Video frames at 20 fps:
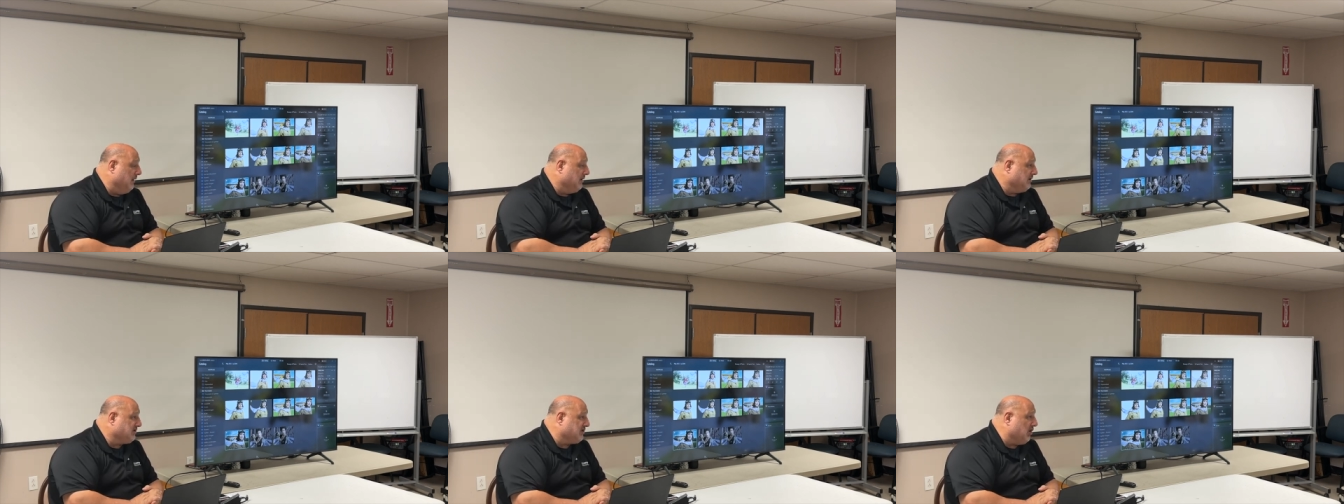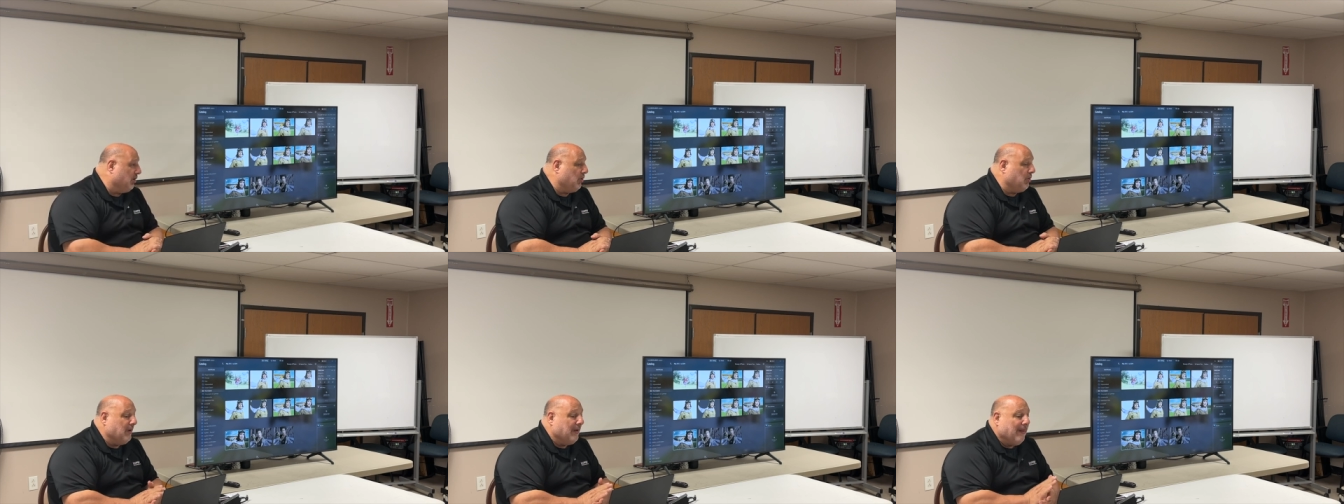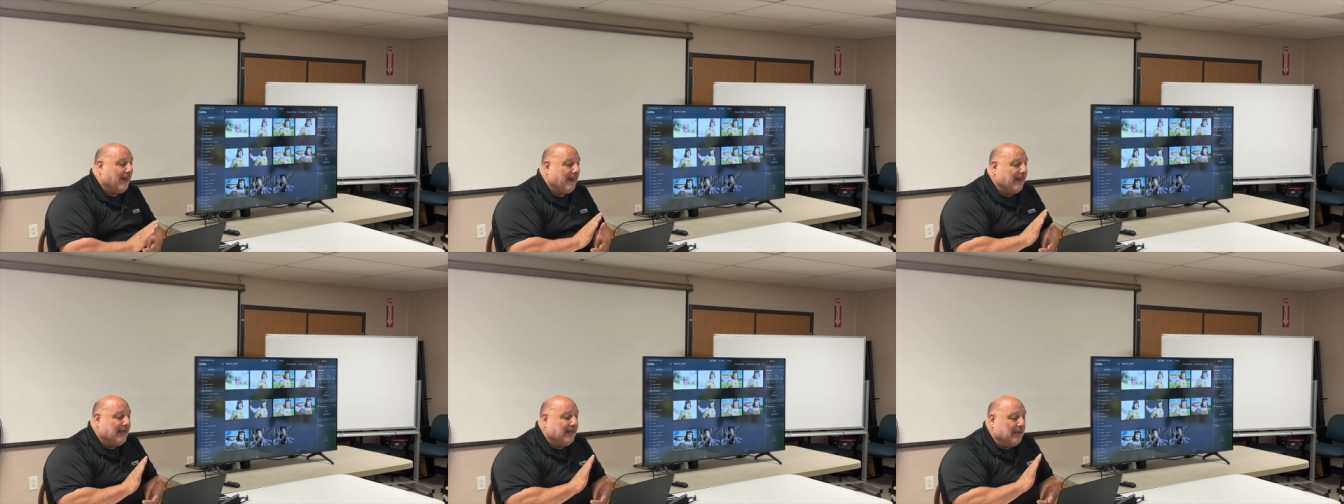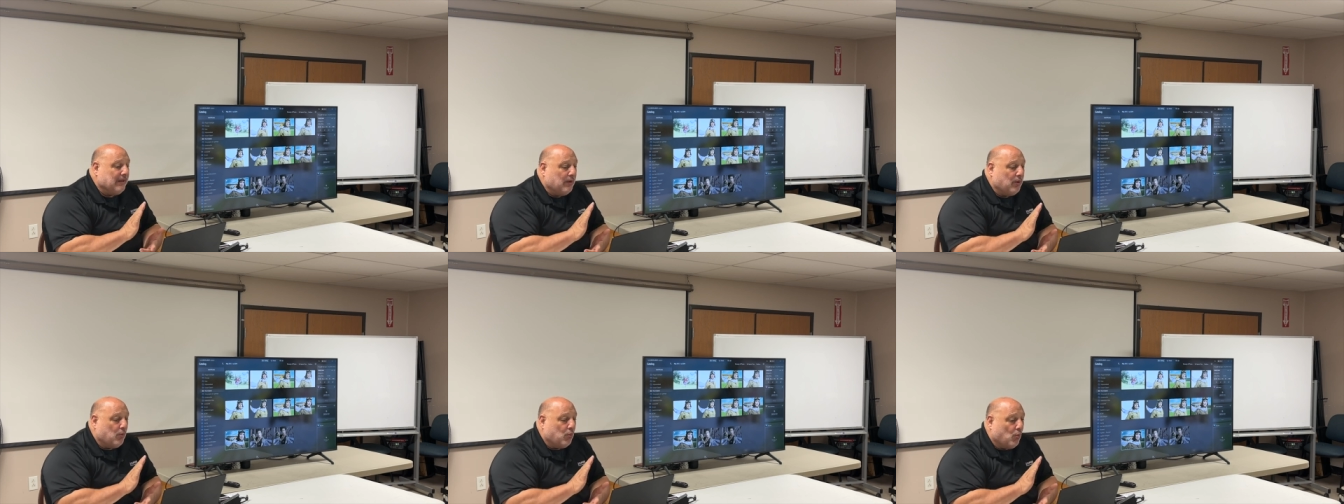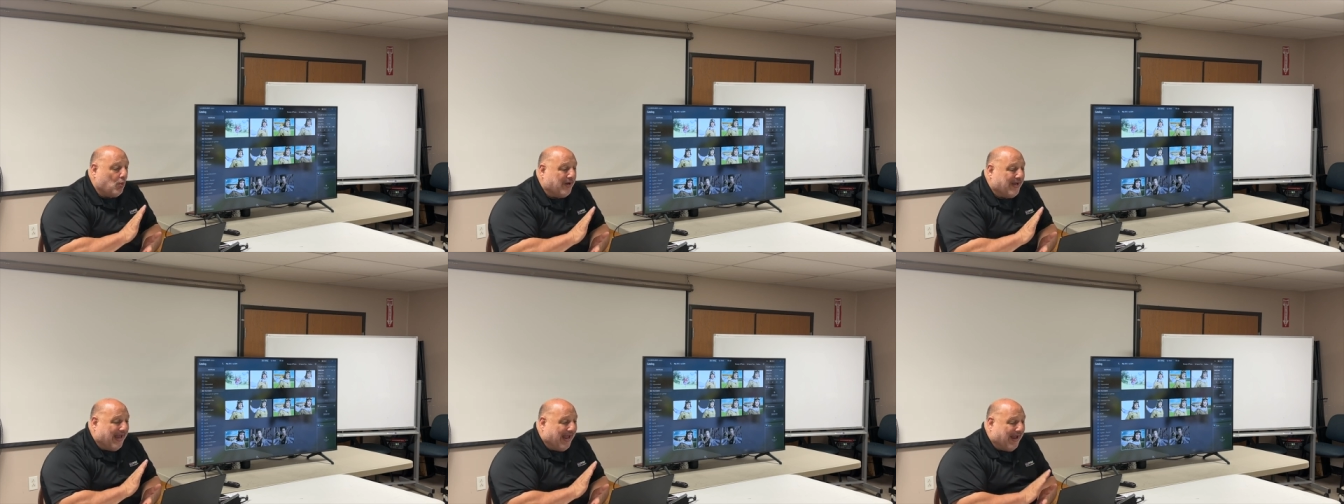So
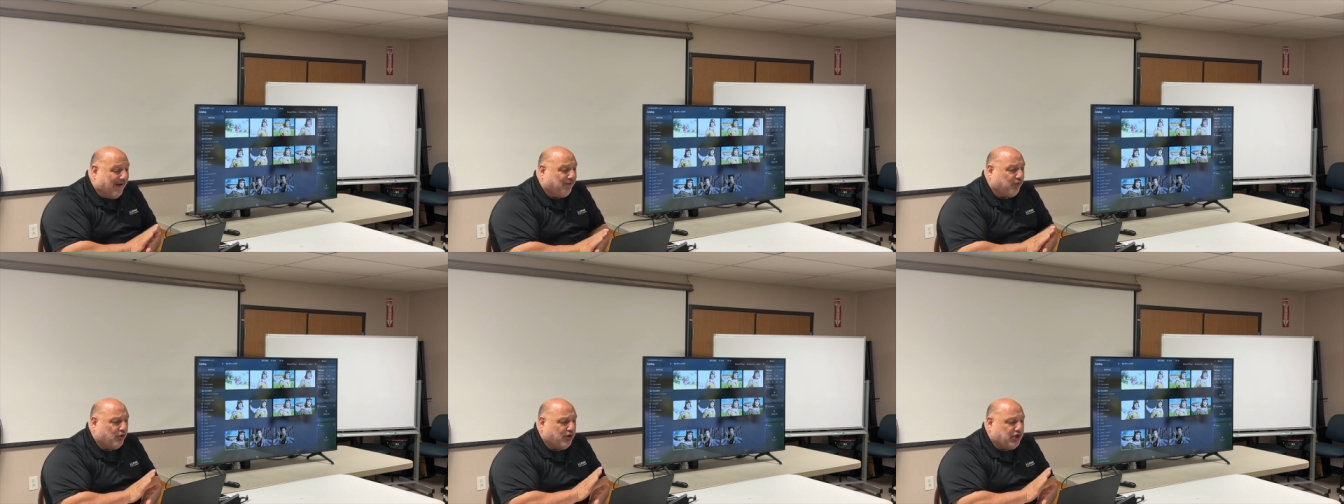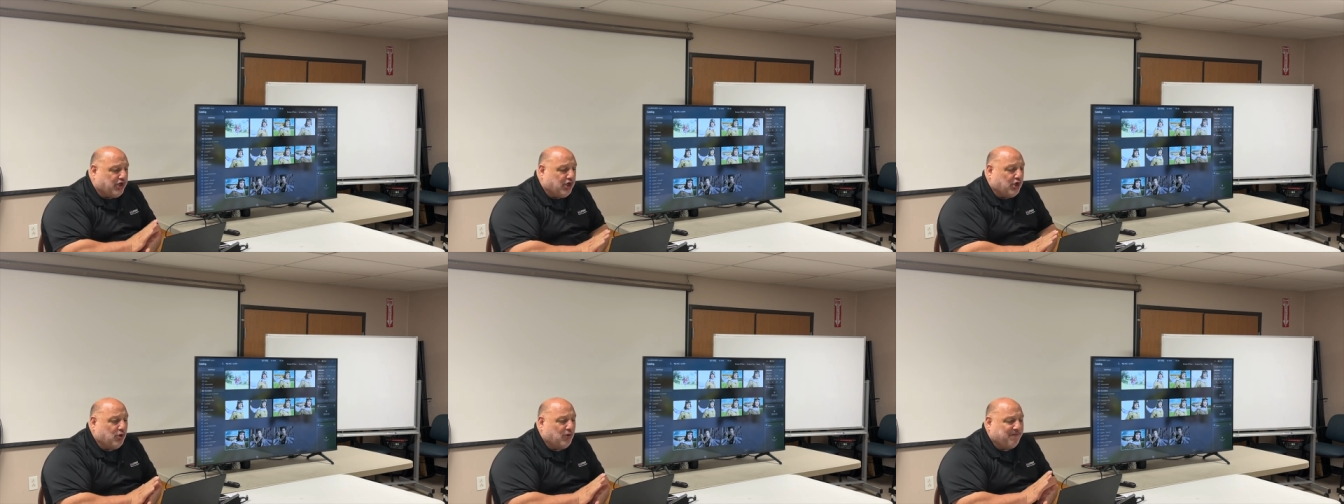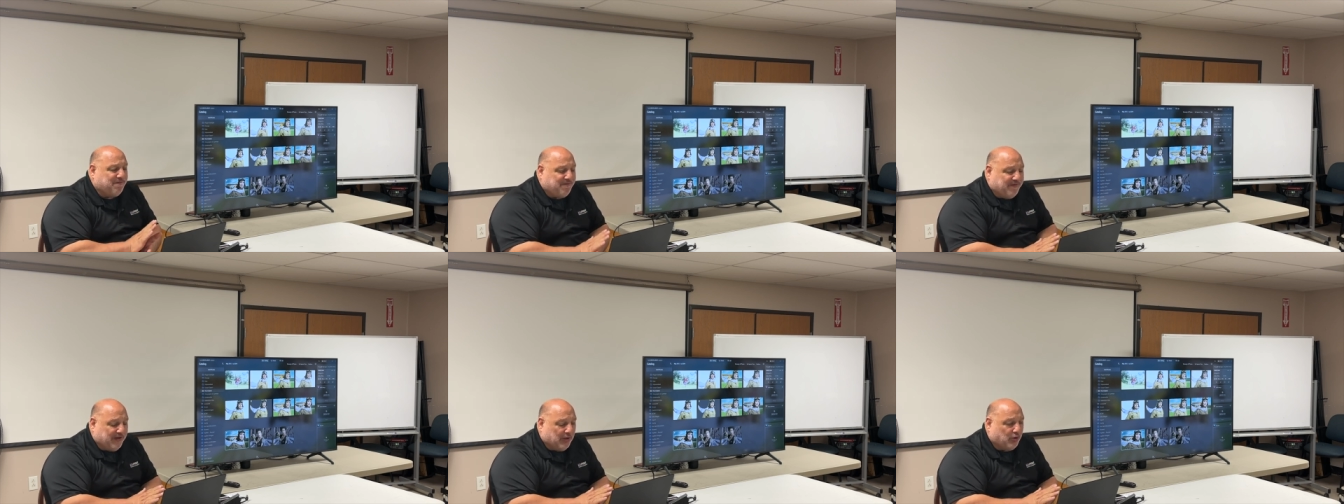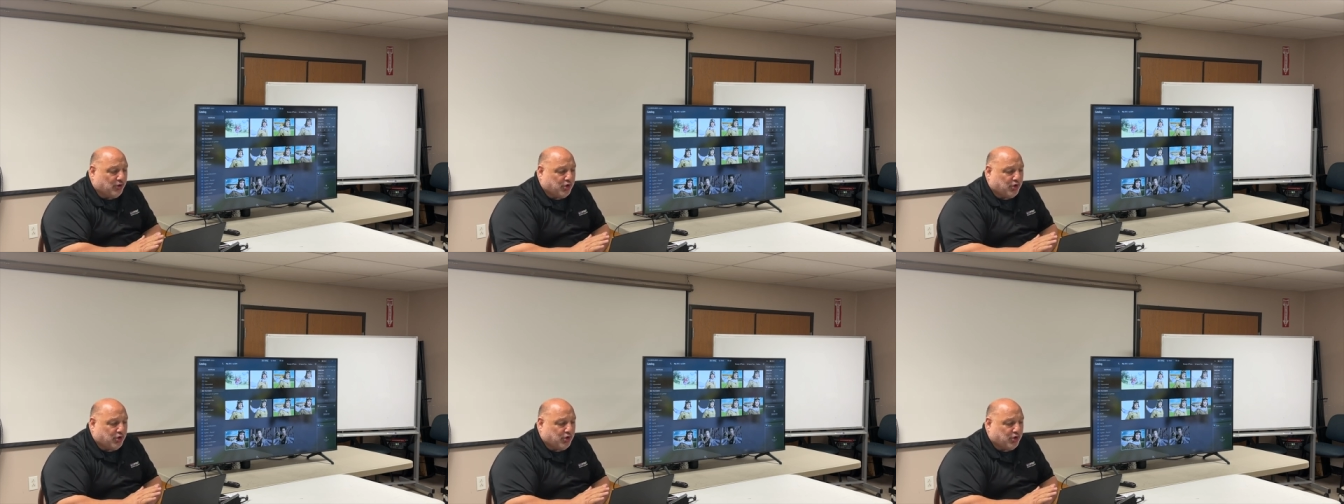whatever you feel